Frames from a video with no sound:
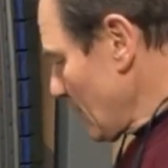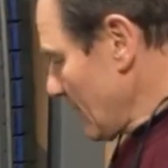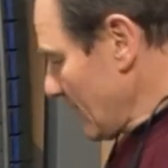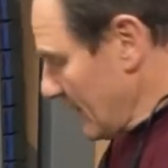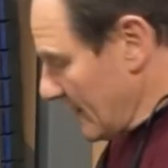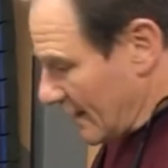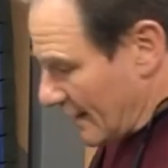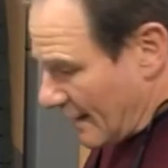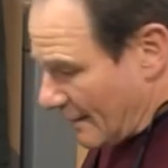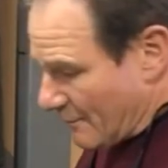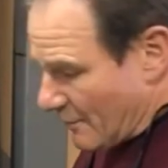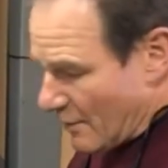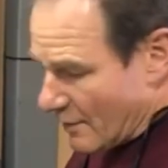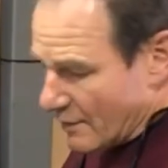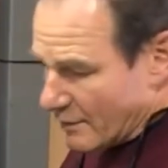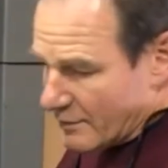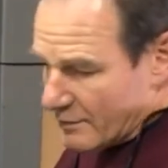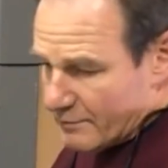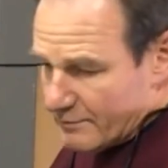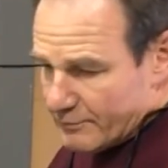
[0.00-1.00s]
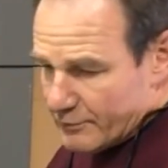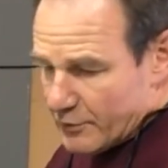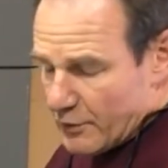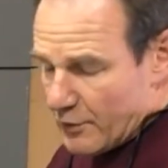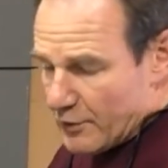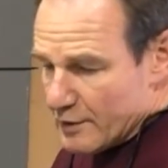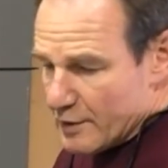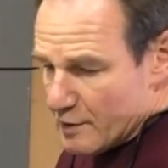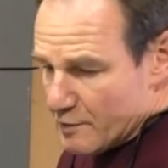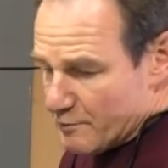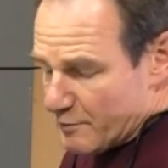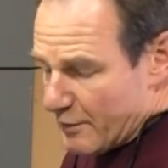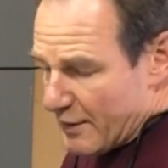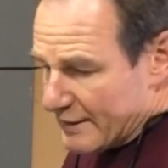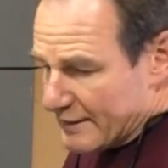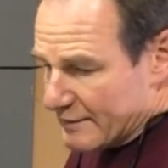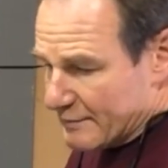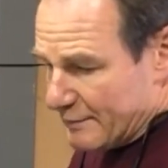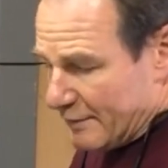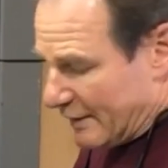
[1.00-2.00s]
and I'm going to turn this
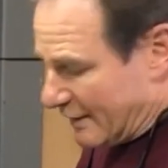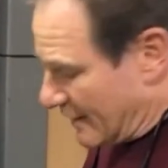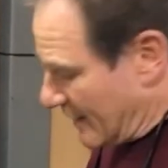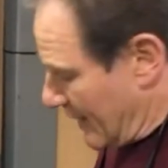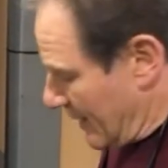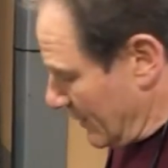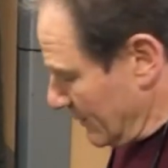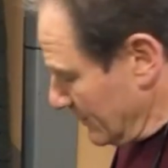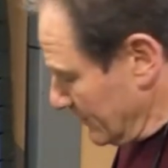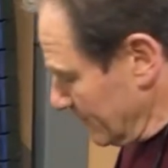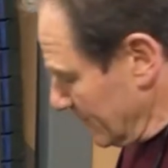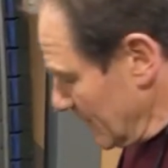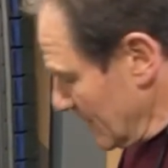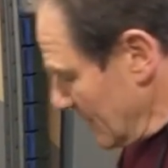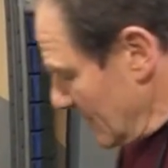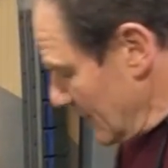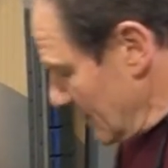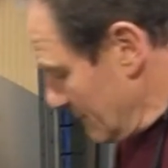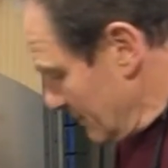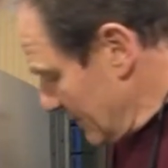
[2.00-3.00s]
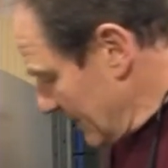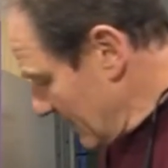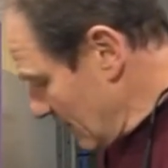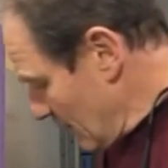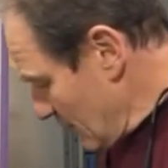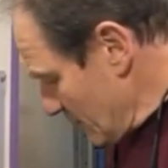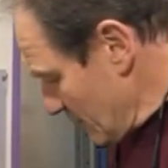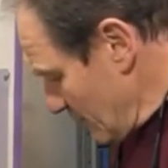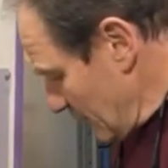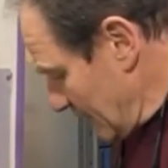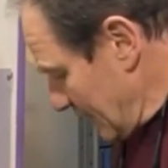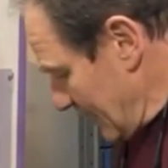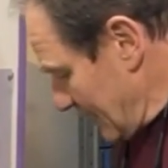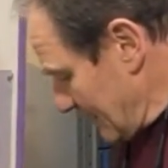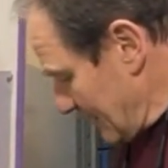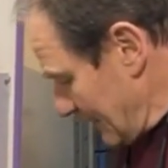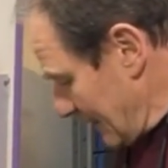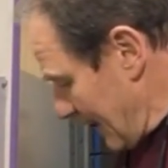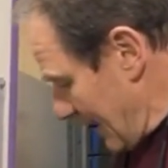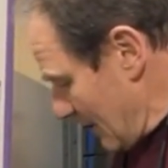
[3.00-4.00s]
brush speed down, because what that
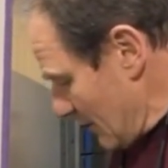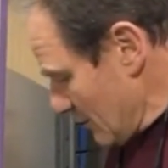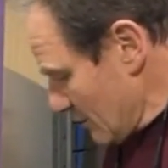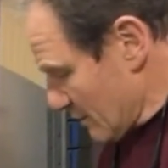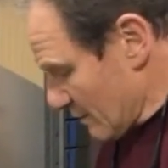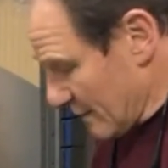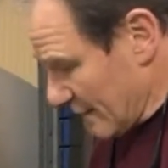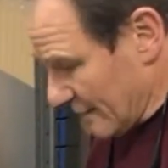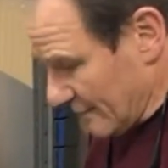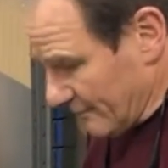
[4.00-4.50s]
allows me,